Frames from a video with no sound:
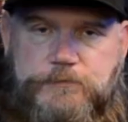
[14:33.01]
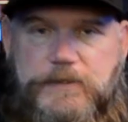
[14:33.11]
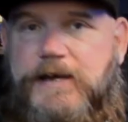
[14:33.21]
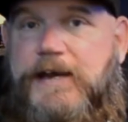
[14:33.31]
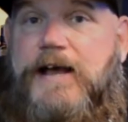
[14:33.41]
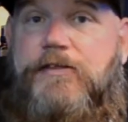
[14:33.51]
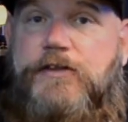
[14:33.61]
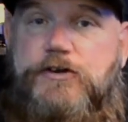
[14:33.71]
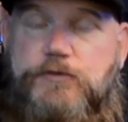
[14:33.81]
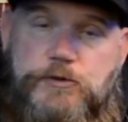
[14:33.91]
Now the
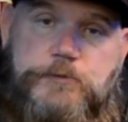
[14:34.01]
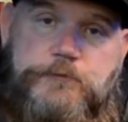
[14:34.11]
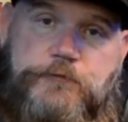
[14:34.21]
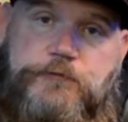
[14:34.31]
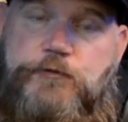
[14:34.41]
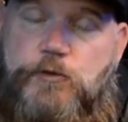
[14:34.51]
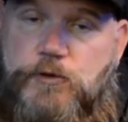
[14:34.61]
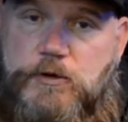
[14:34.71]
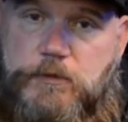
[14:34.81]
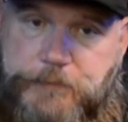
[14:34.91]
group
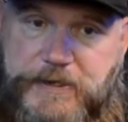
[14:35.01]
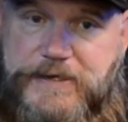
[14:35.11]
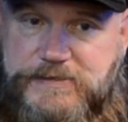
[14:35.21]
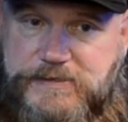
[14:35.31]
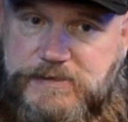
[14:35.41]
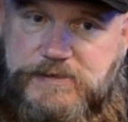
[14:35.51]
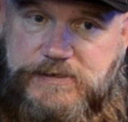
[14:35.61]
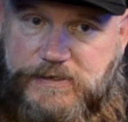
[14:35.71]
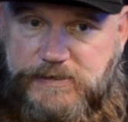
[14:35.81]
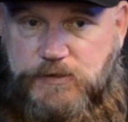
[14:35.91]
for Pegasus
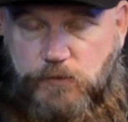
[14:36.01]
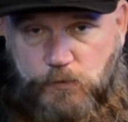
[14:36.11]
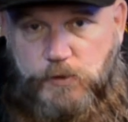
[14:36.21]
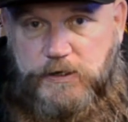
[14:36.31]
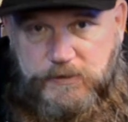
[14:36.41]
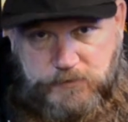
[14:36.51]
is an Oriental